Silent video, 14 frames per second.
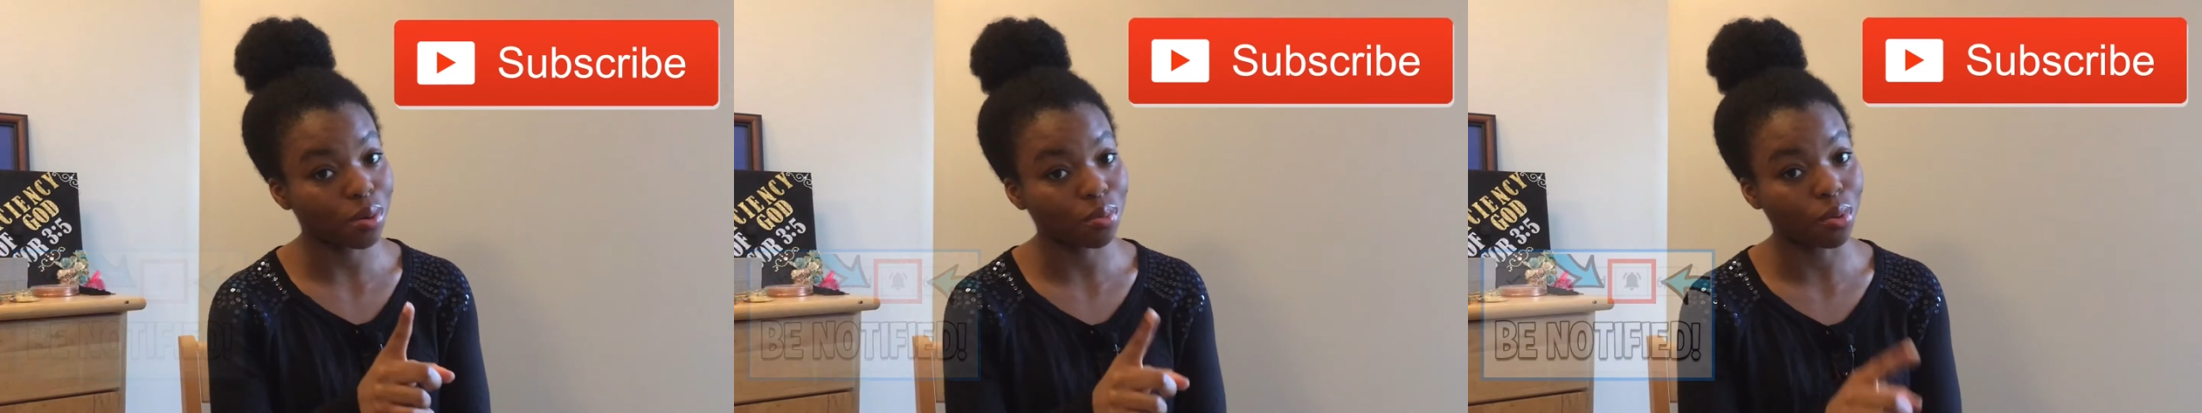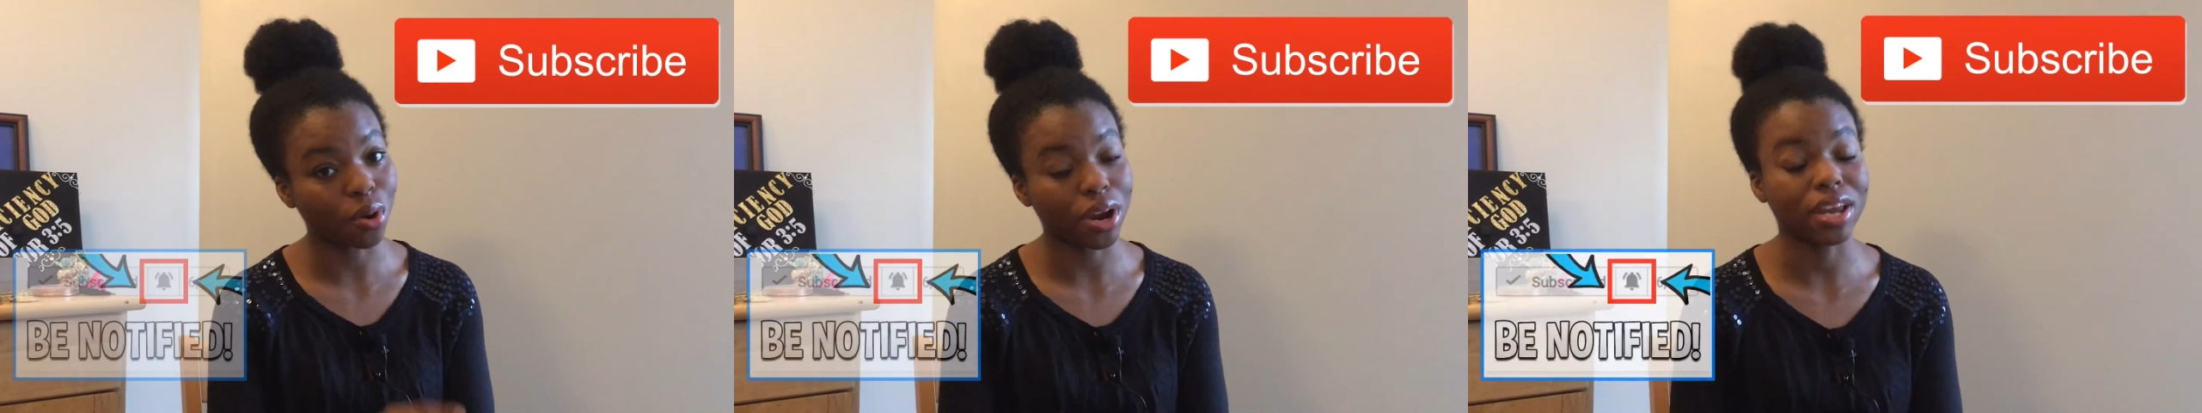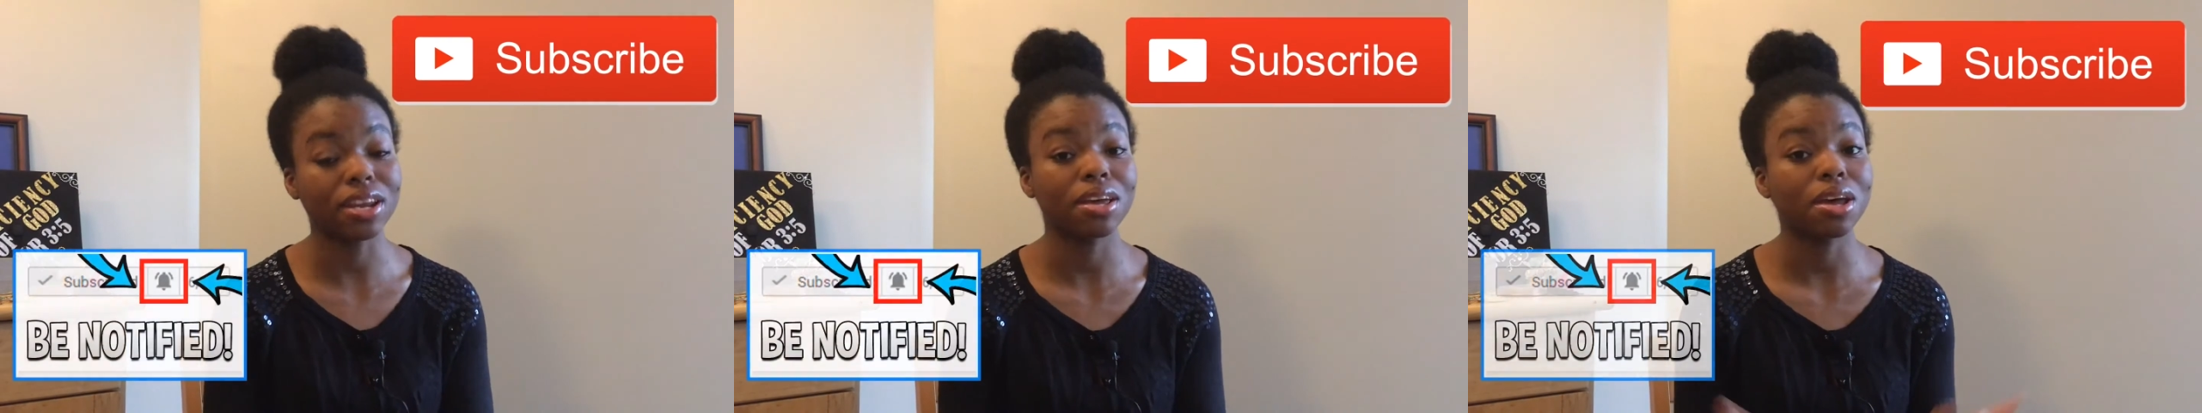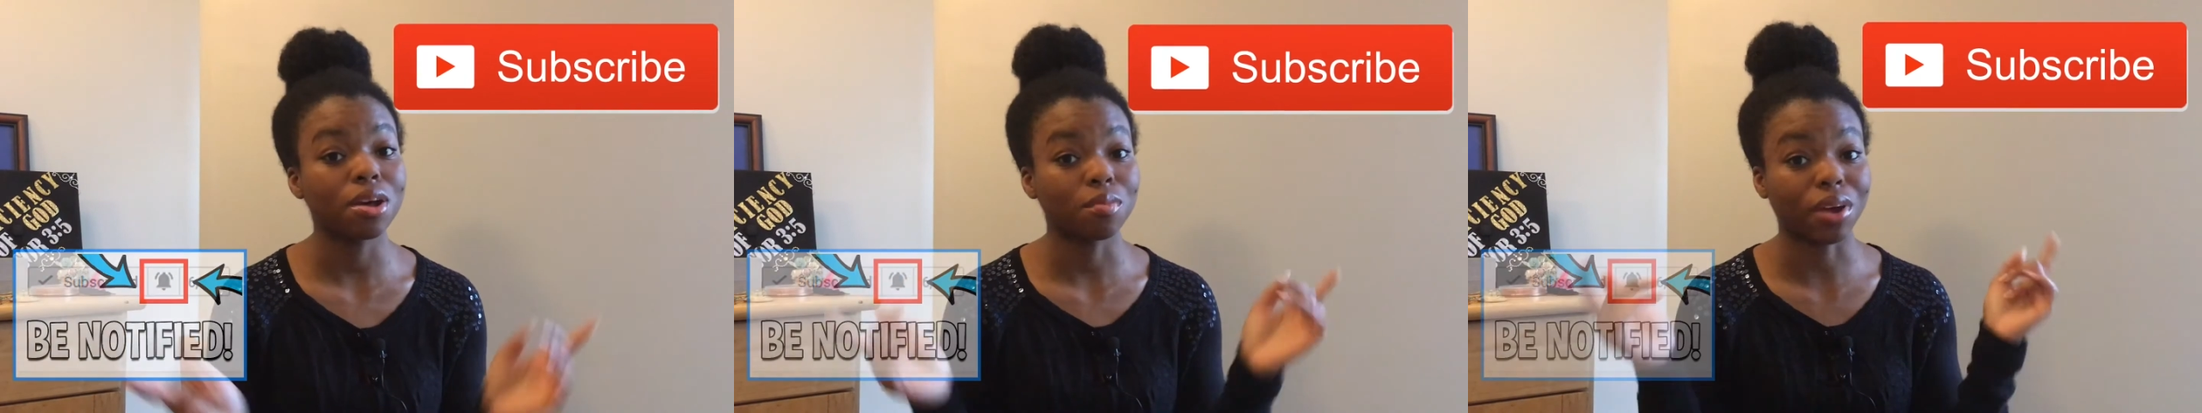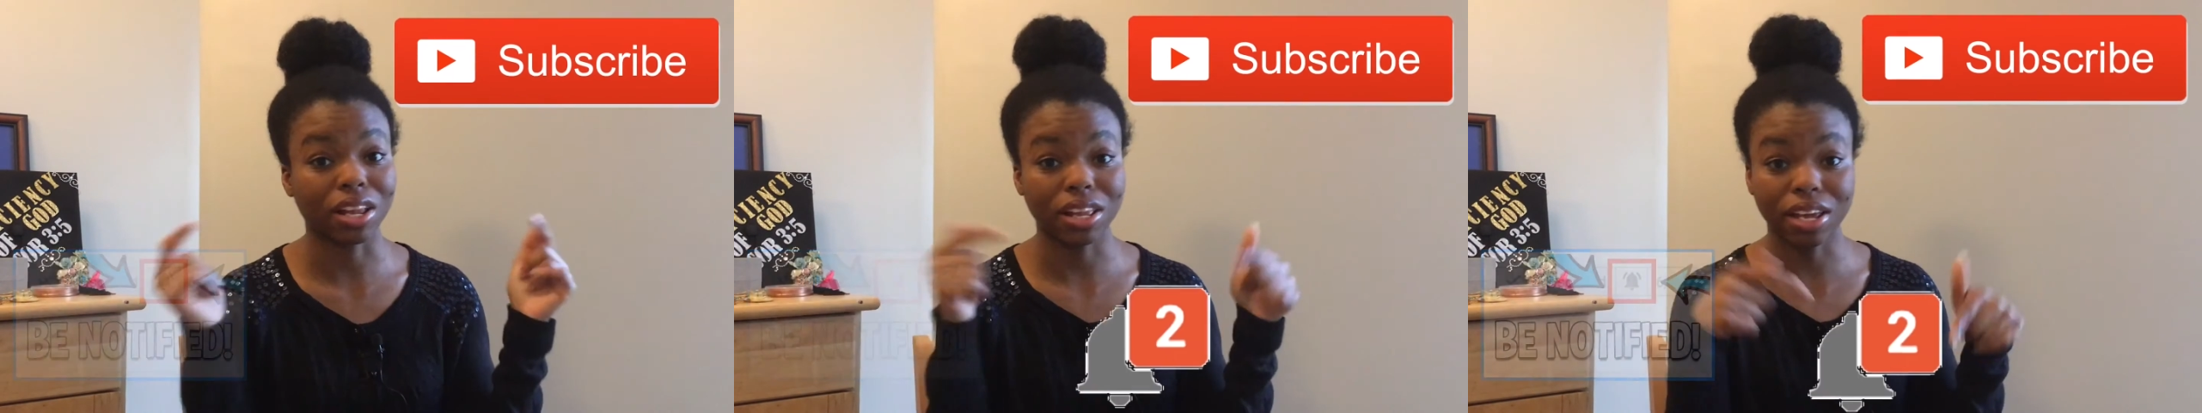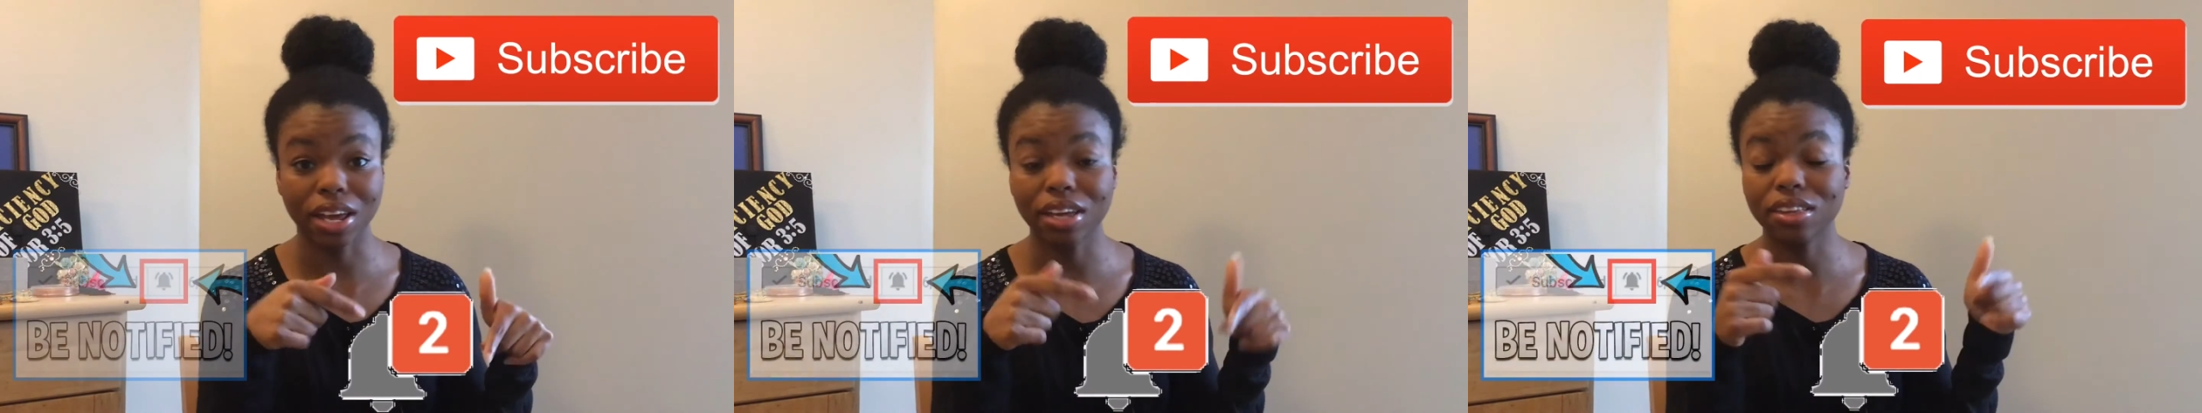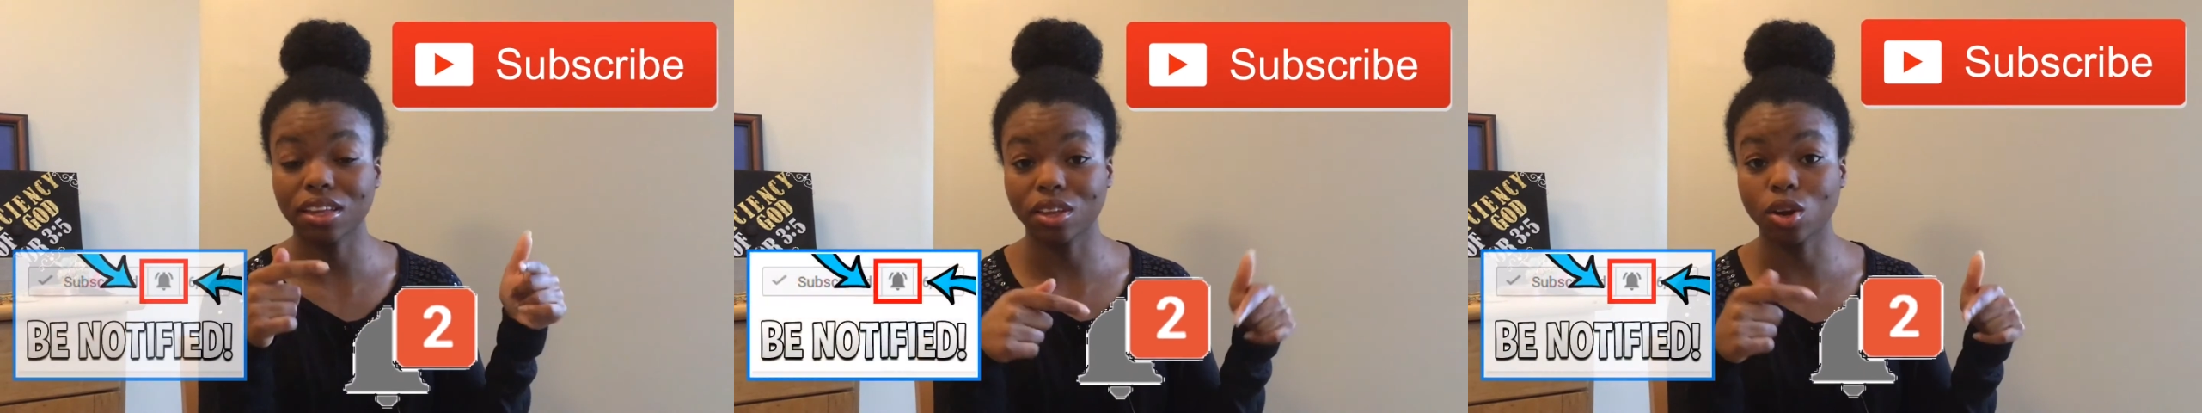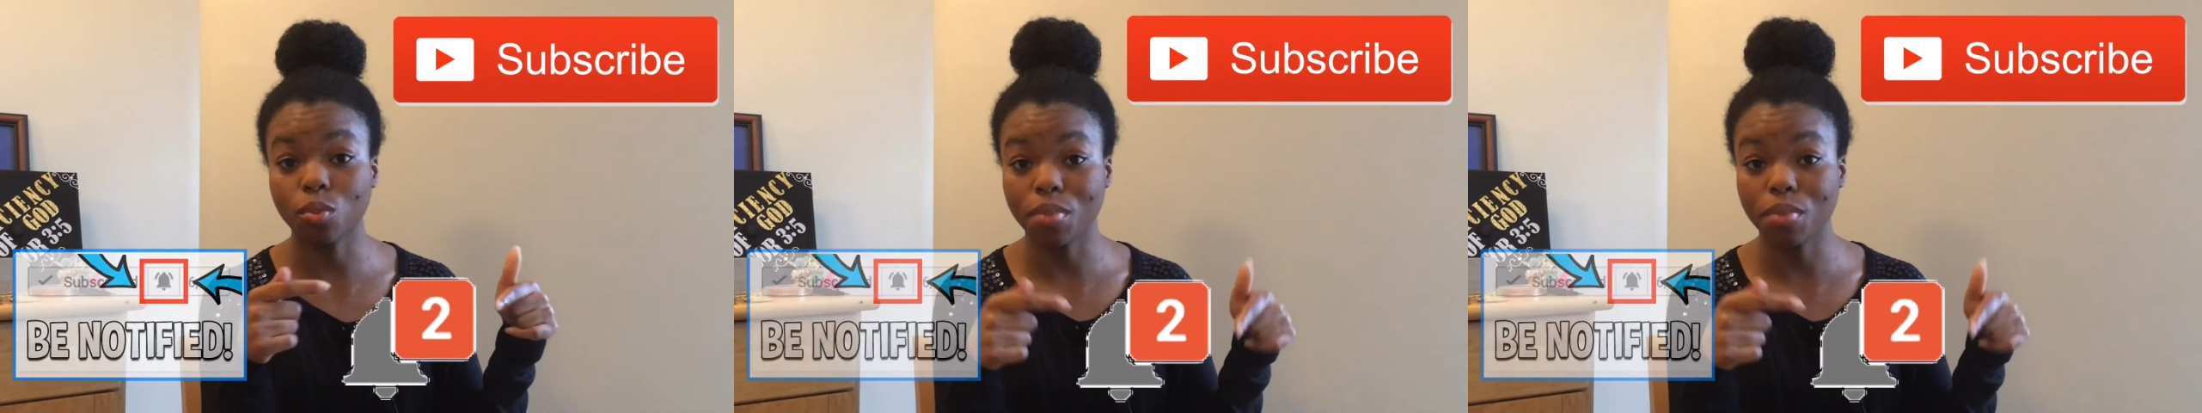important, by clicking the little